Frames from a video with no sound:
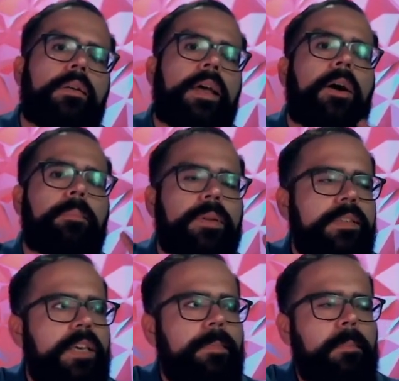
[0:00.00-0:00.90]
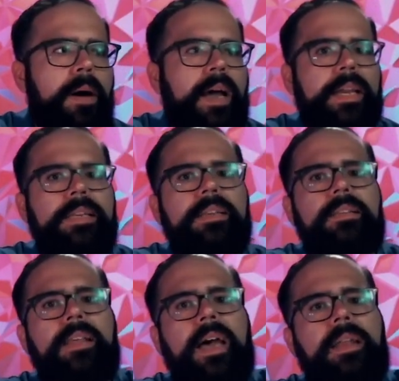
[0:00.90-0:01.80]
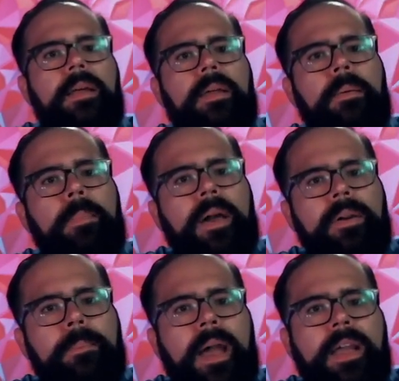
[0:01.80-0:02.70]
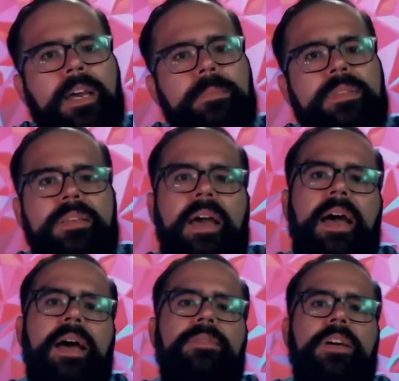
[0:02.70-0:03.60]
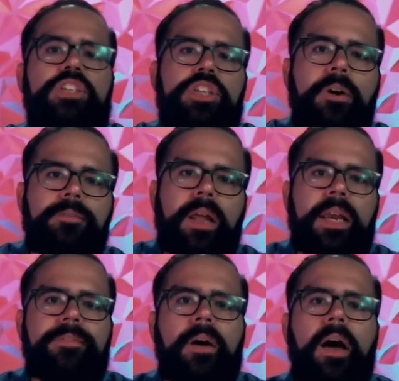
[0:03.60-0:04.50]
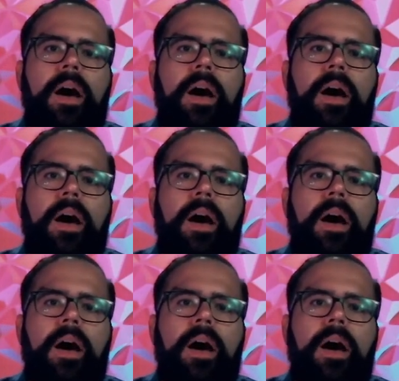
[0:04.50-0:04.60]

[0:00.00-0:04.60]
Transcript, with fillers: Now, please keep in mind that battery backups have a shelf life